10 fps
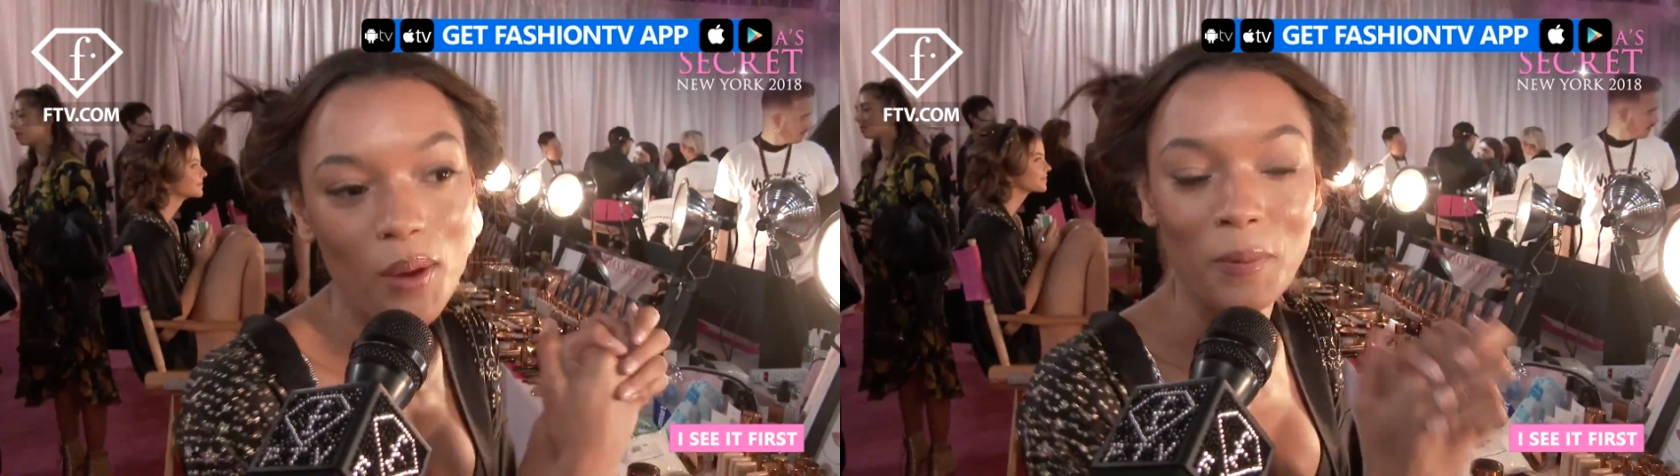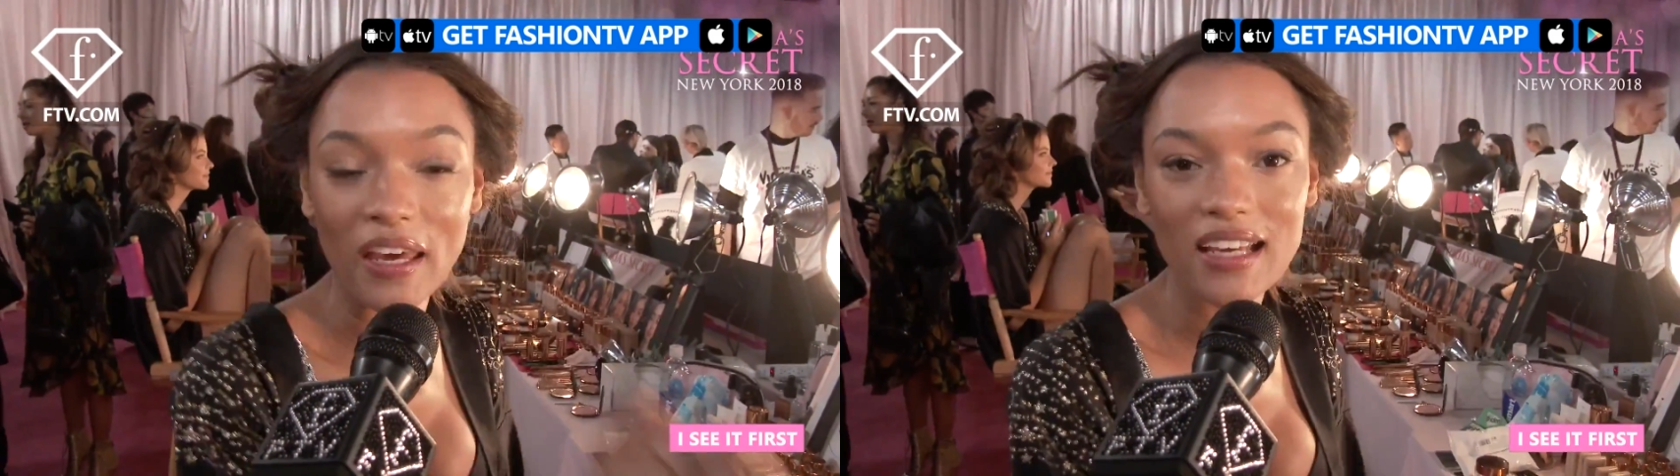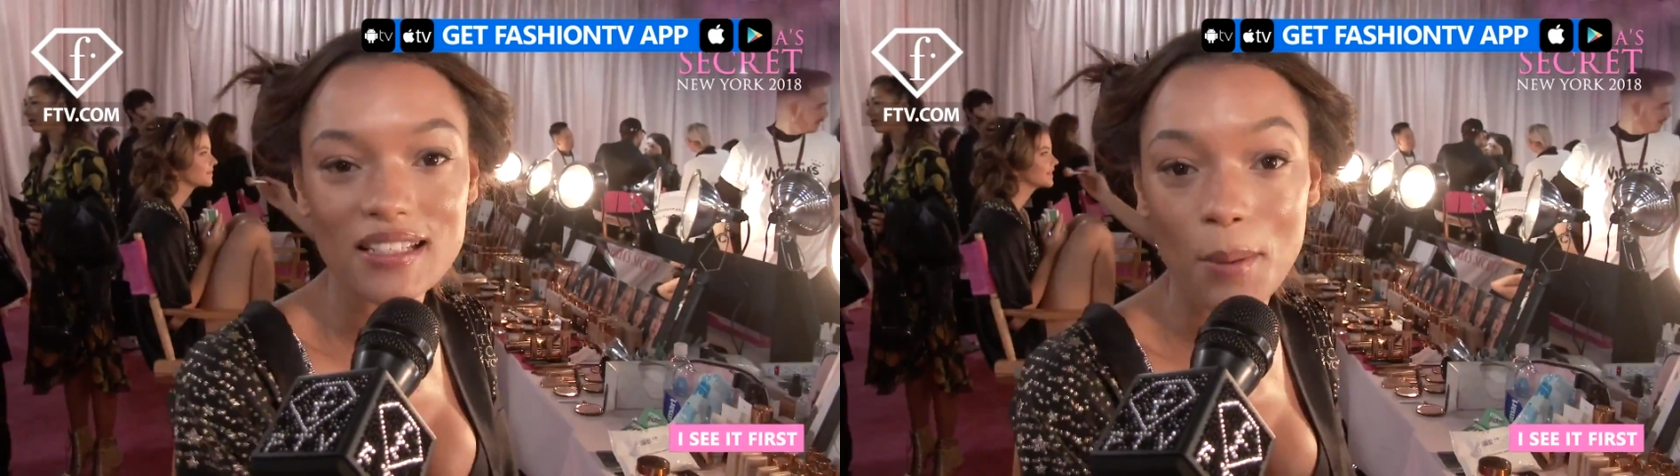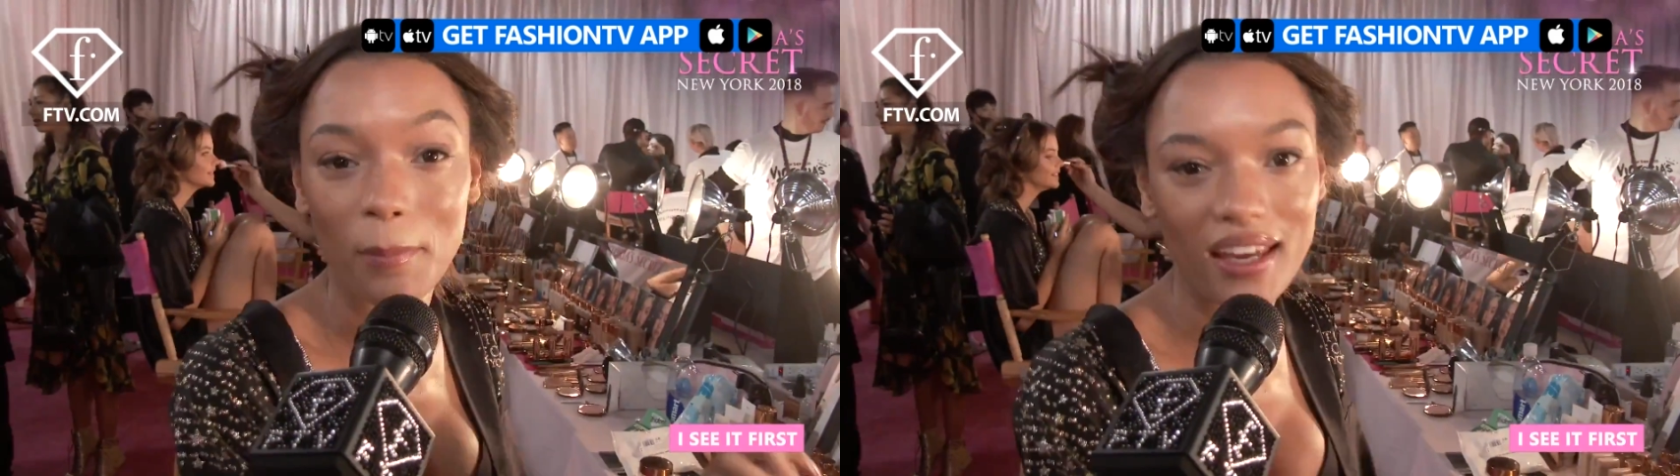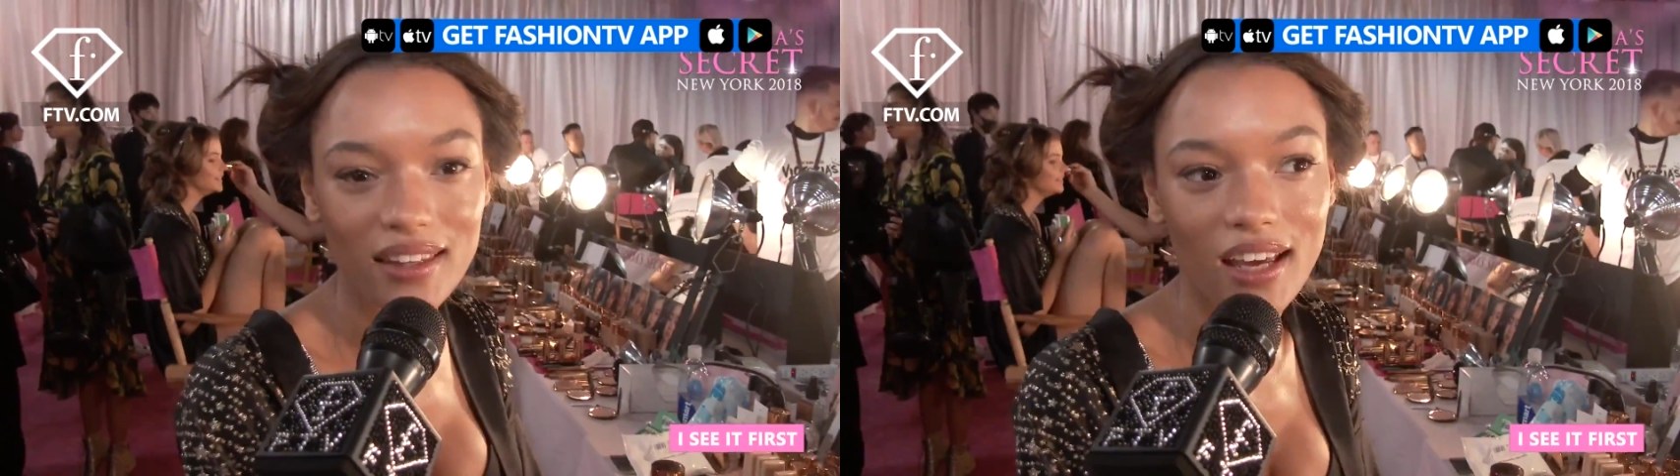pink to
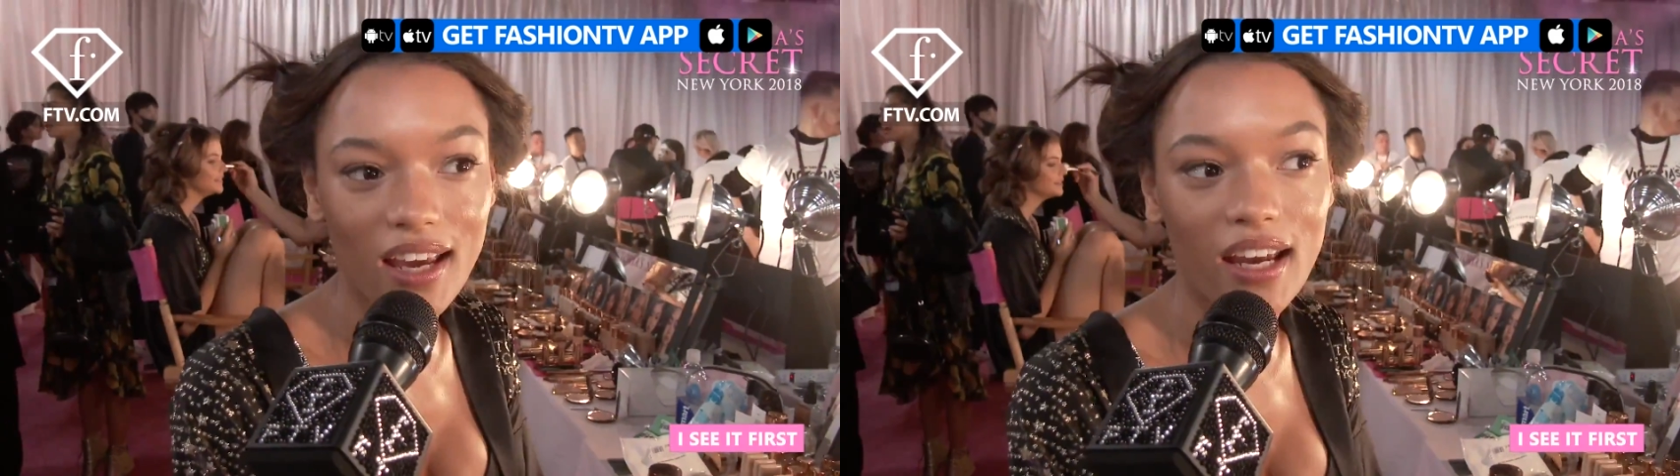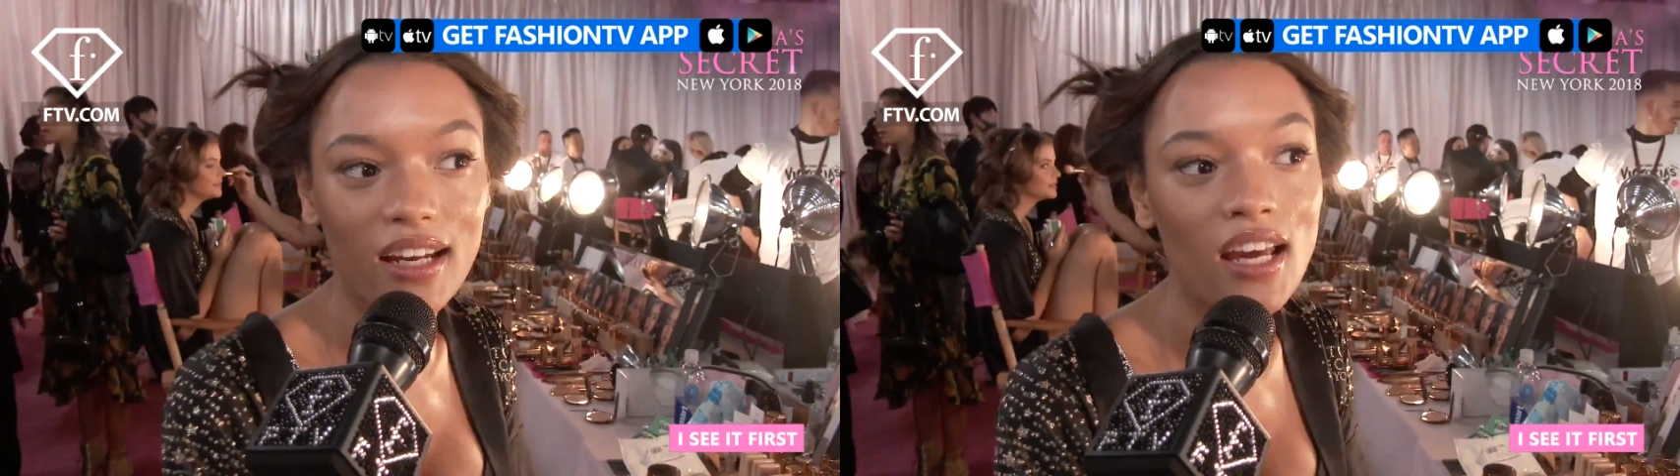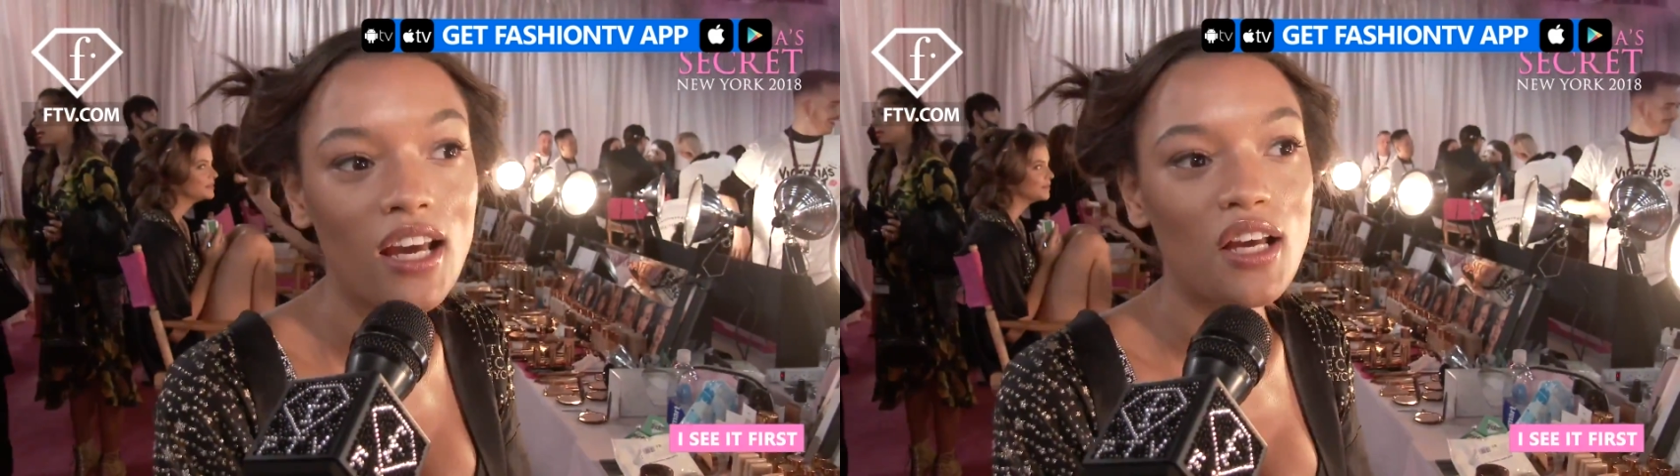mainline,